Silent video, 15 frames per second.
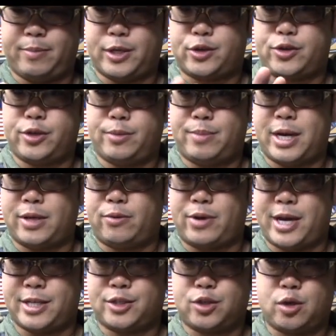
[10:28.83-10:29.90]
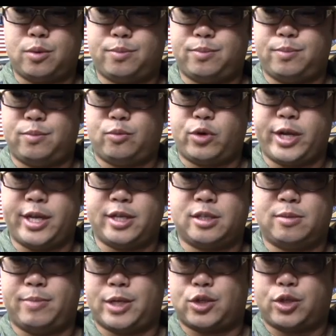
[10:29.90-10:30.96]
Make sure you buy the right scope
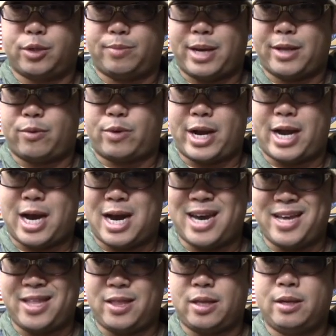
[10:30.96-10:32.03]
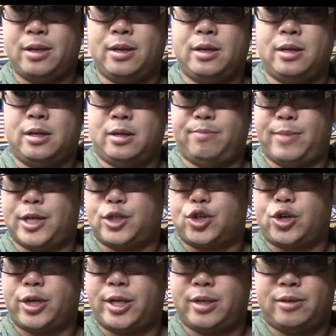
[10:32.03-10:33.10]
rings, make sure you buy the right height,
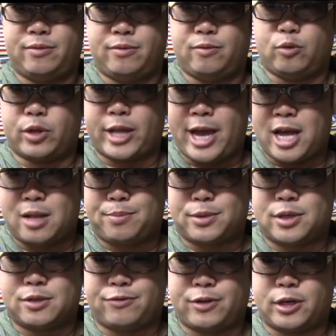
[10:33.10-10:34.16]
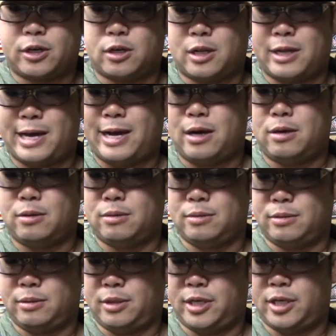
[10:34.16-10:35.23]
measure it with calipers, figure it all out,
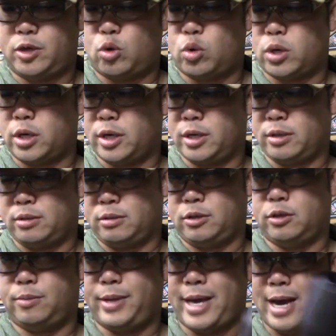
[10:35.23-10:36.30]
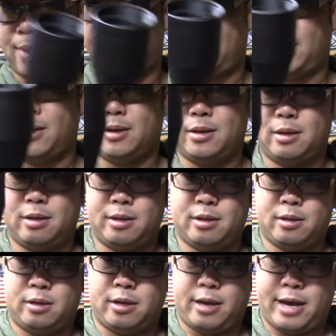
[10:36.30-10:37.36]
get it ordered, you'll be happy.
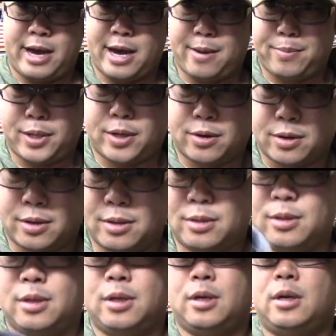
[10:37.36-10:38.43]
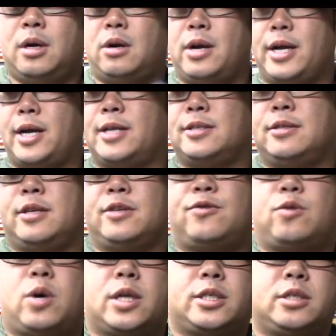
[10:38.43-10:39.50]
Happier. Alright guys, thanks for
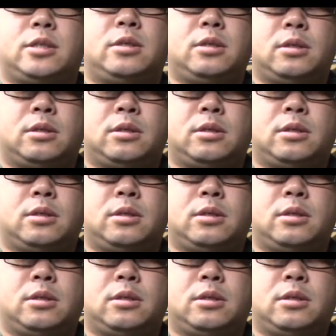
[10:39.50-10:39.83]
watching.